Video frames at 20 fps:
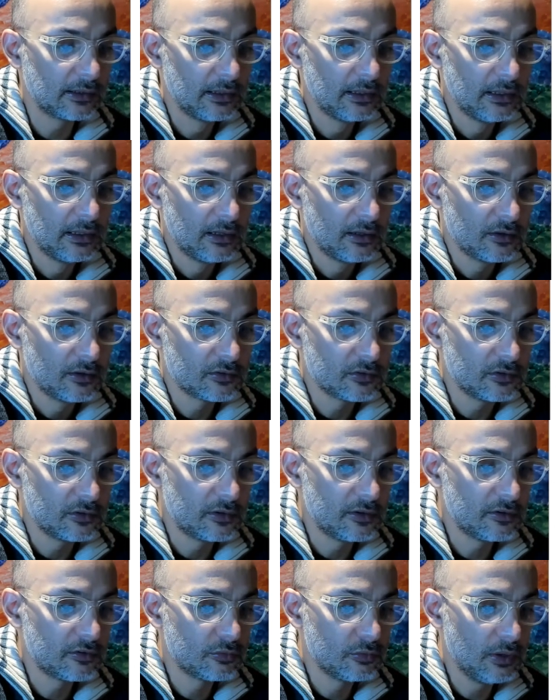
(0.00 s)
so
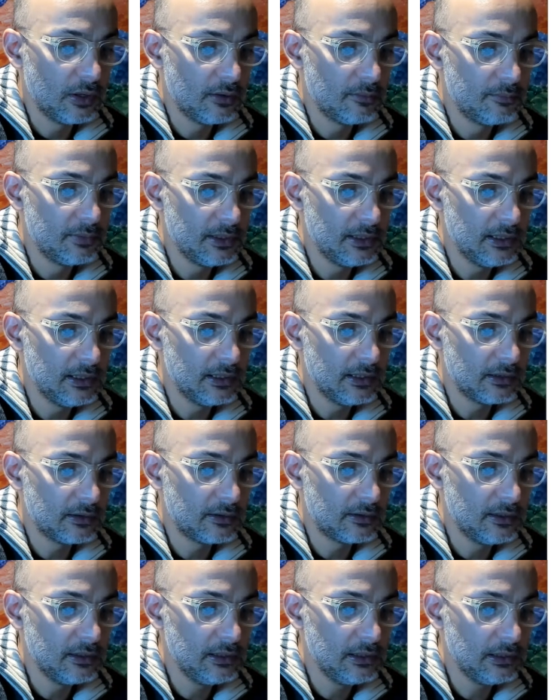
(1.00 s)
this will be
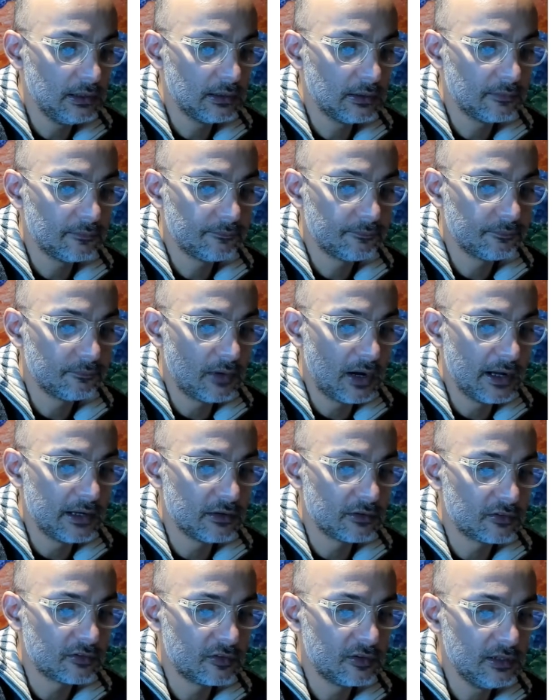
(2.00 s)
t
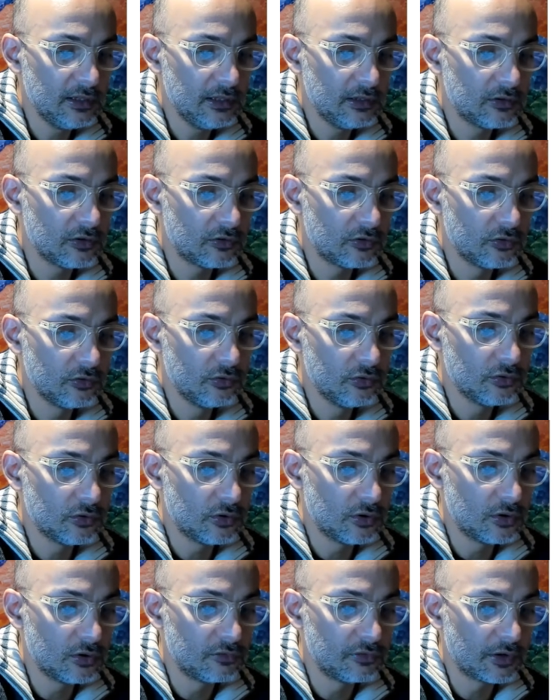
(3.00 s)
minus t to 2
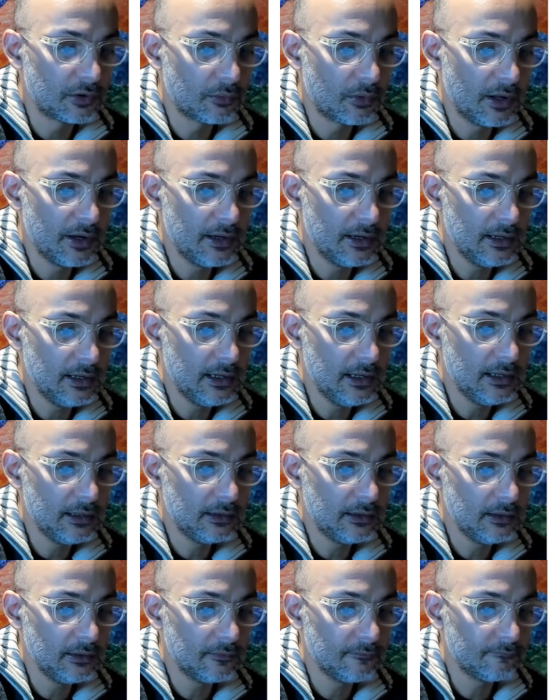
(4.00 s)
over
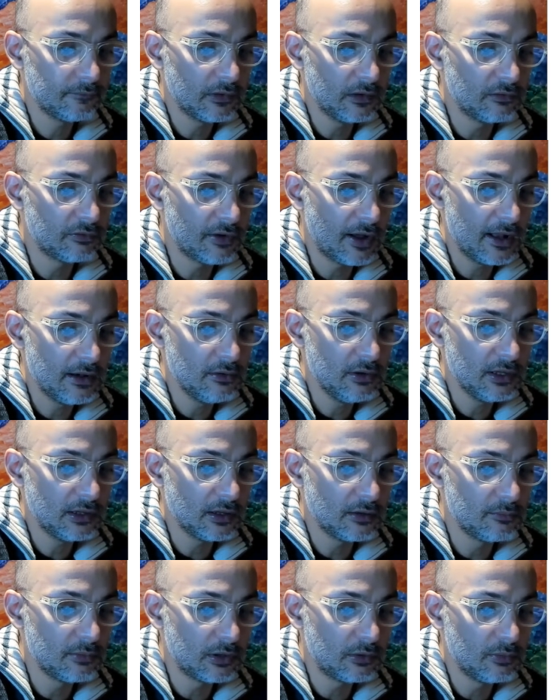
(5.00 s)
180, evaluated
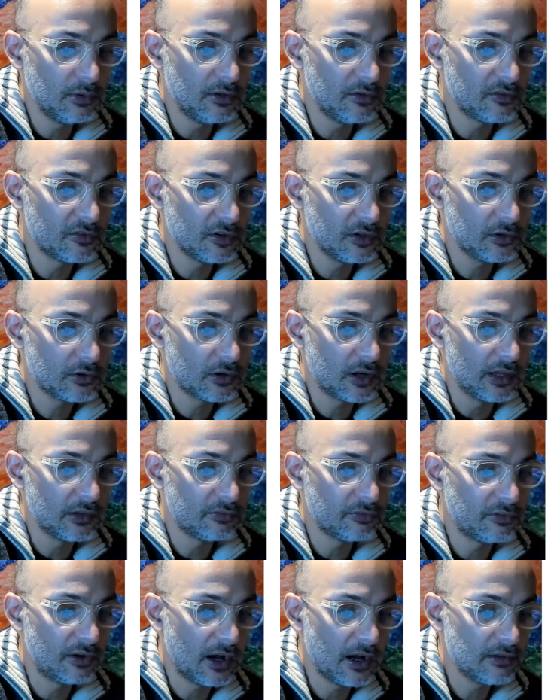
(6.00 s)
between 0 and
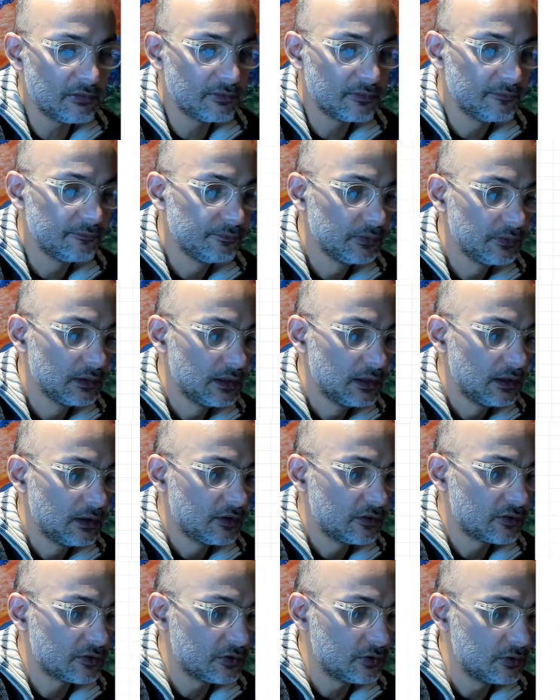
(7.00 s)
5.
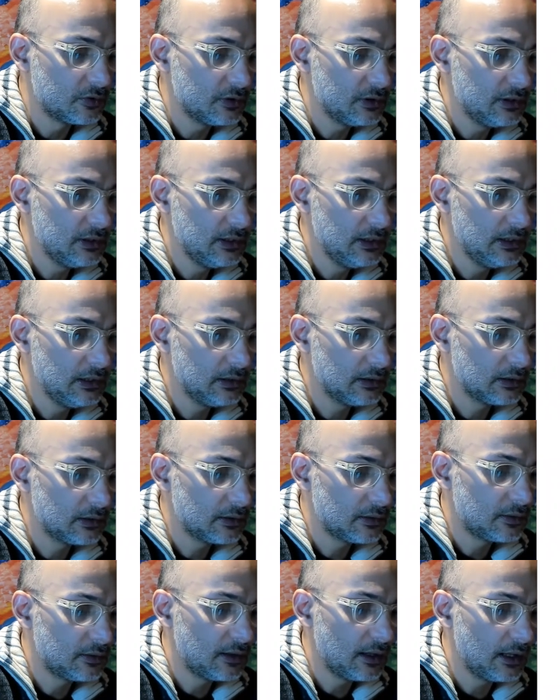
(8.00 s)
So
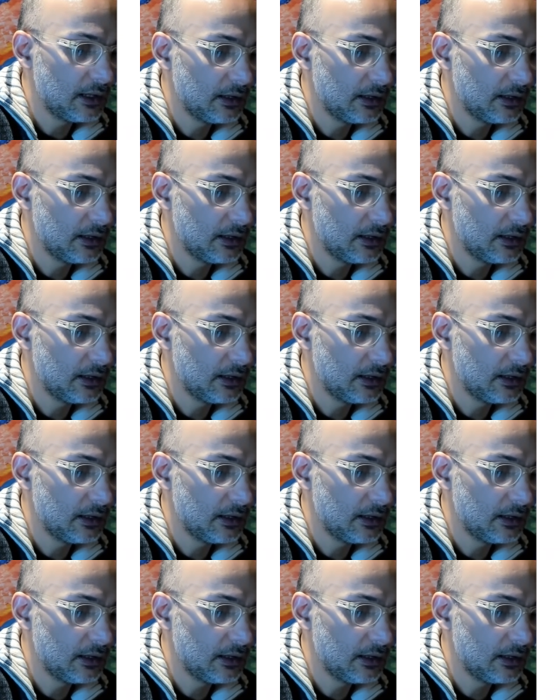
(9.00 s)
E10,